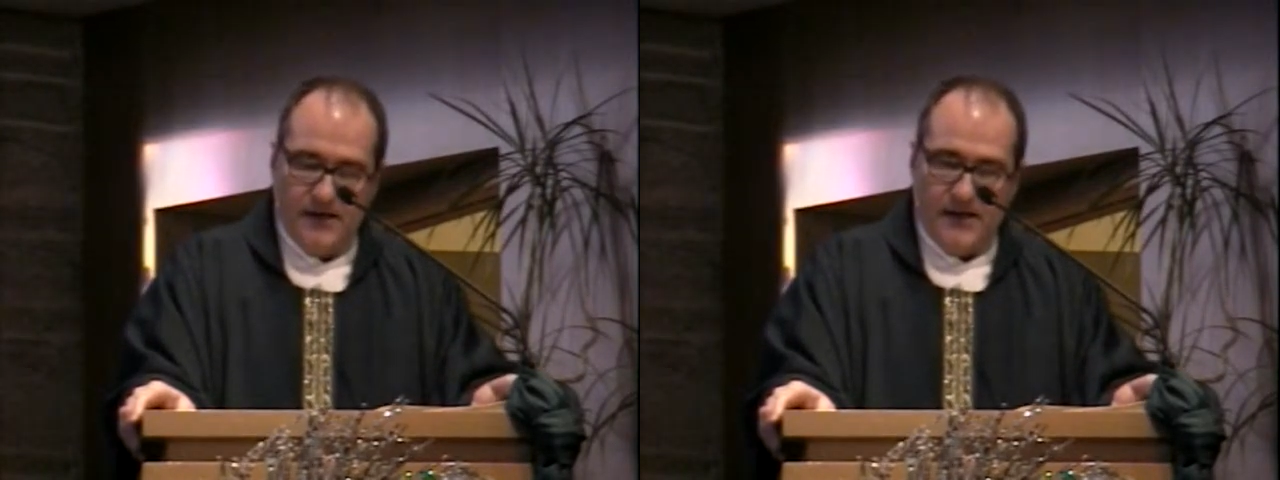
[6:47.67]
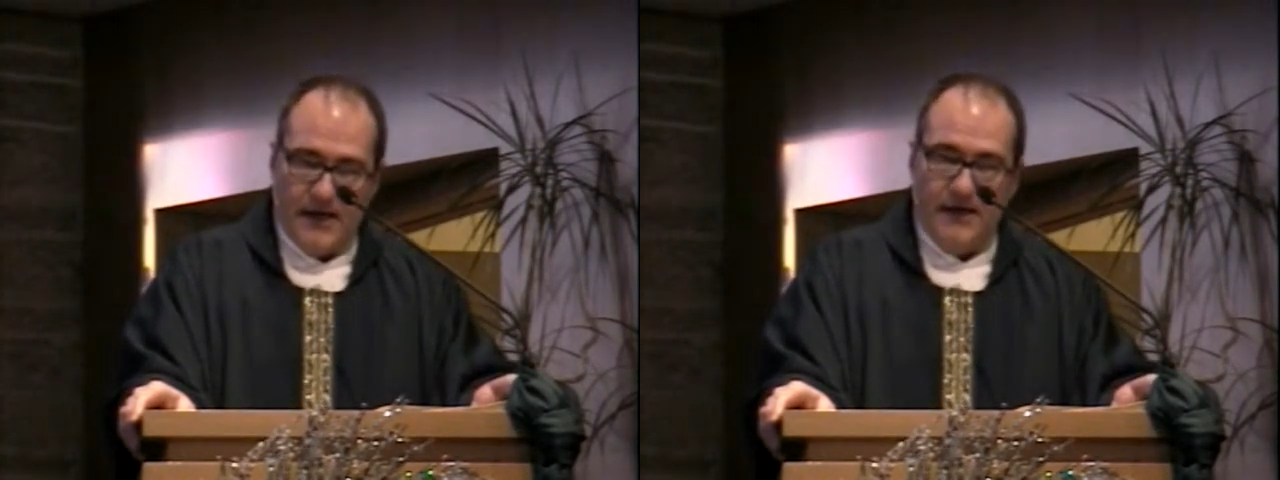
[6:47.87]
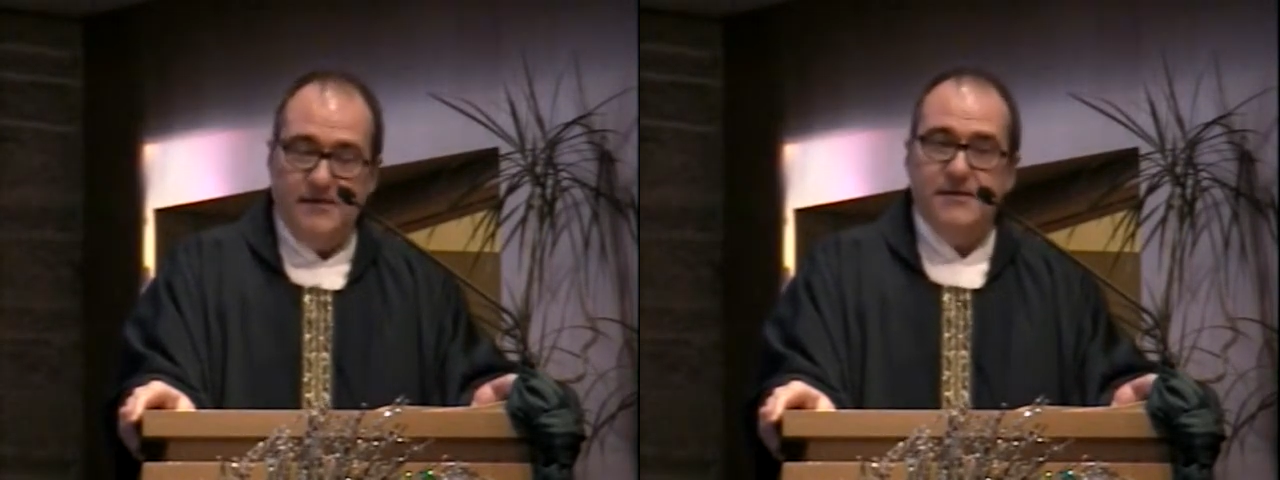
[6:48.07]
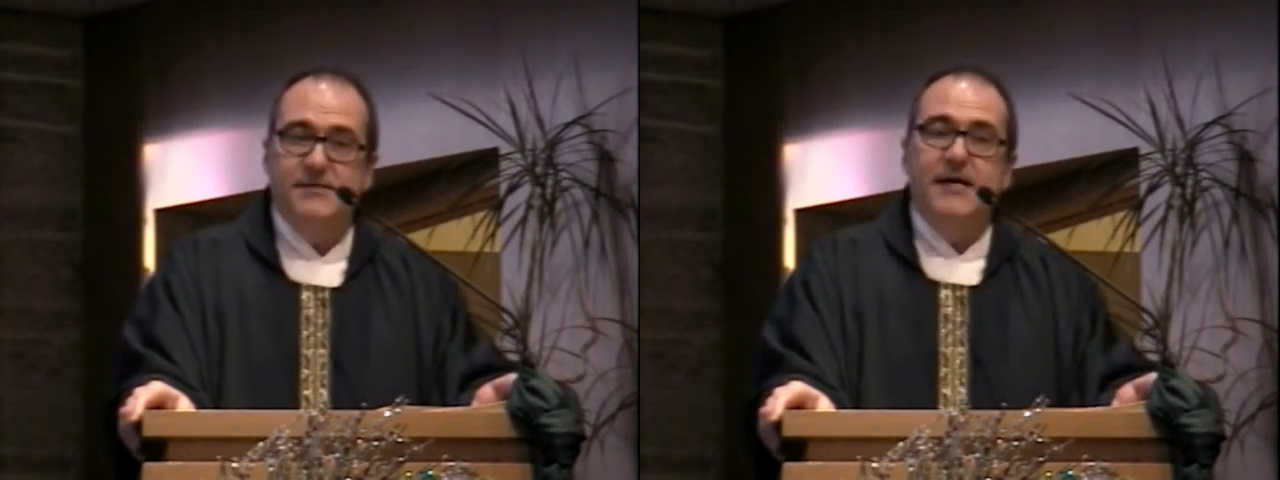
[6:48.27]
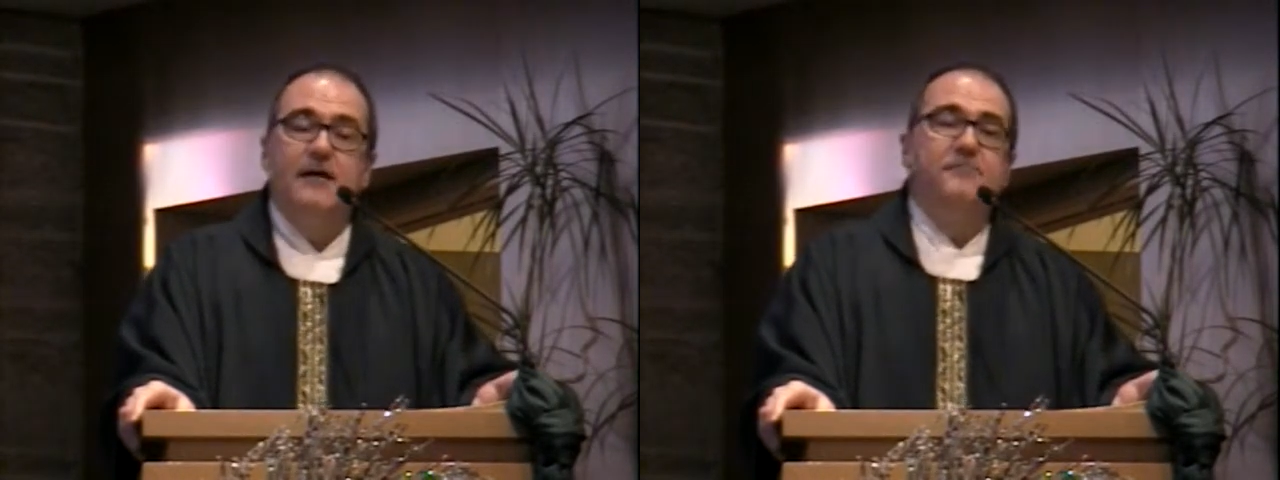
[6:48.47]
that is
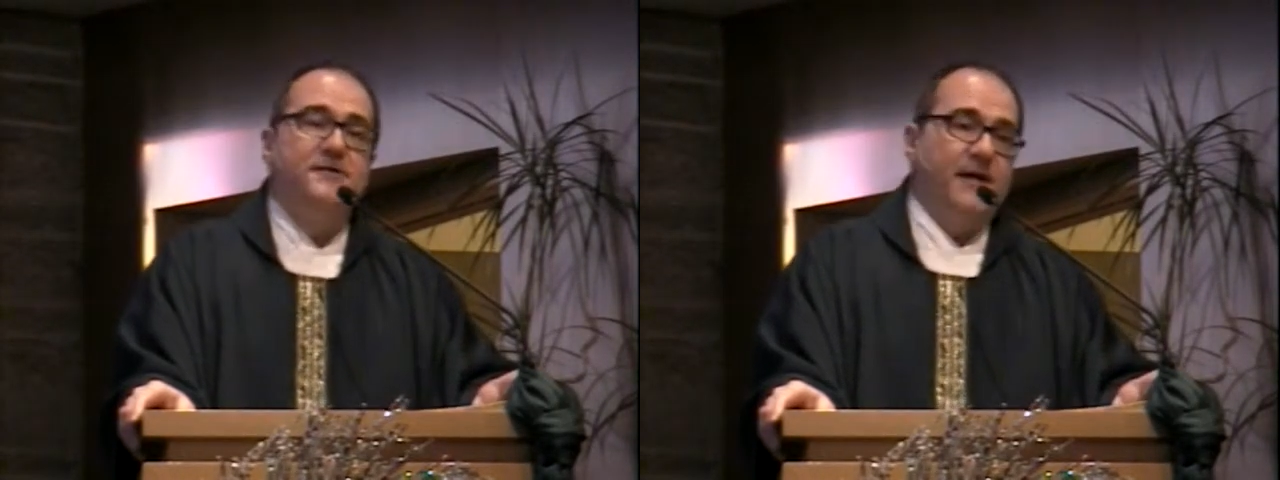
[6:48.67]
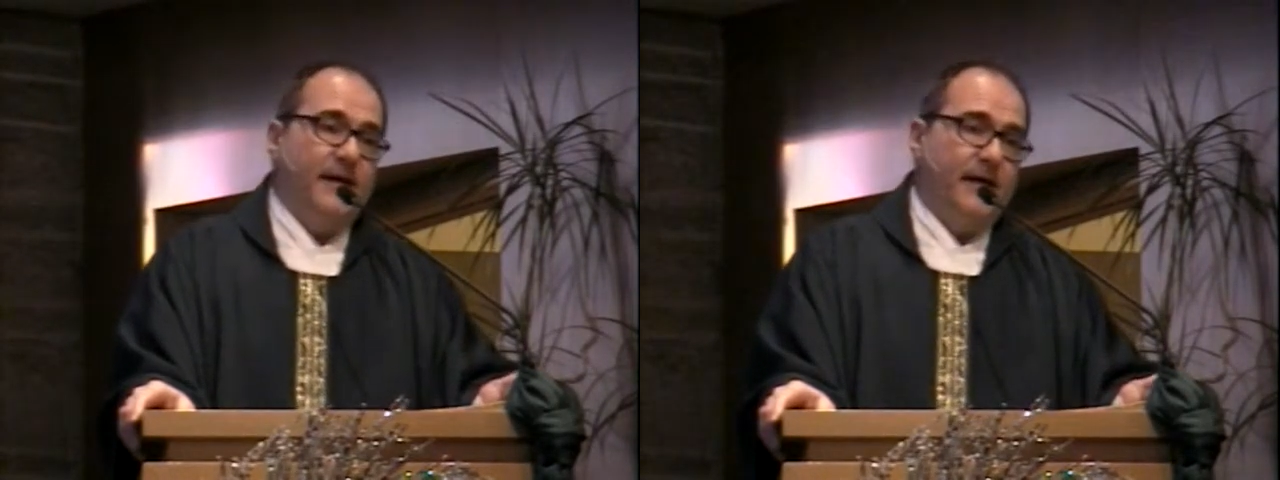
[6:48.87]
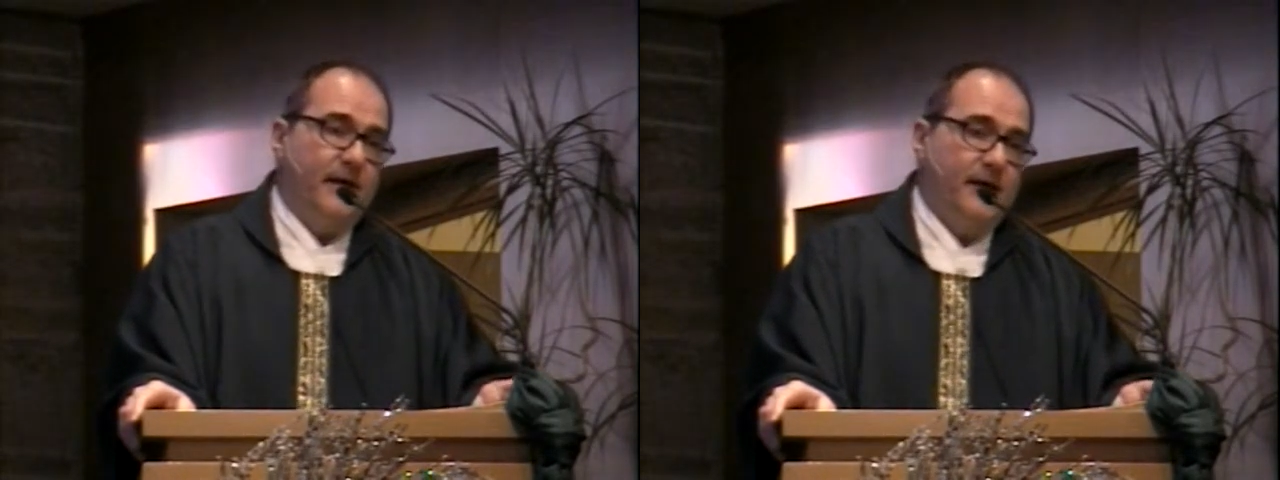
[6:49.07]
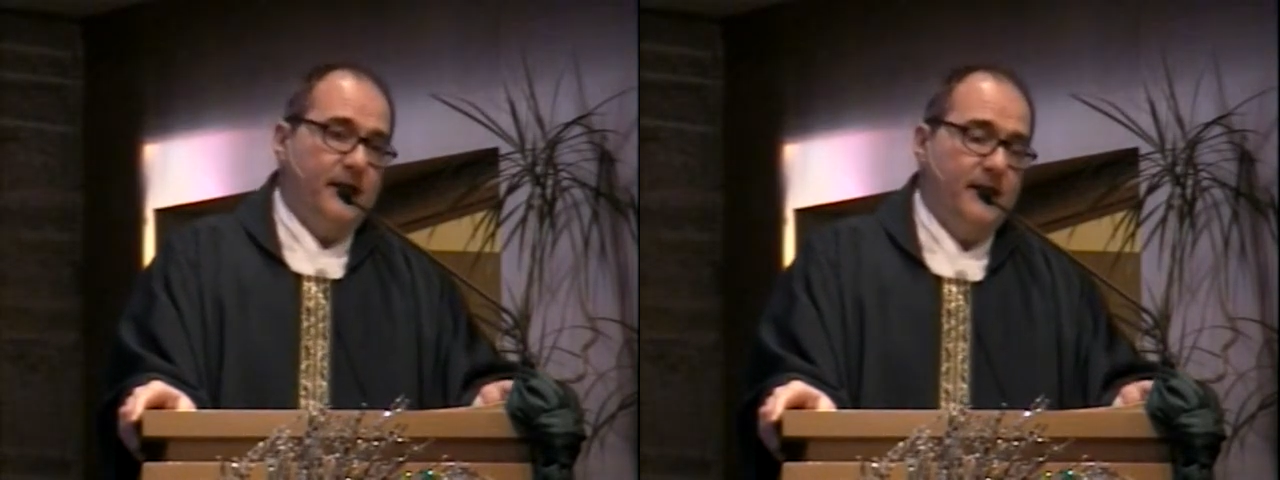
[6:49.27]
attempting,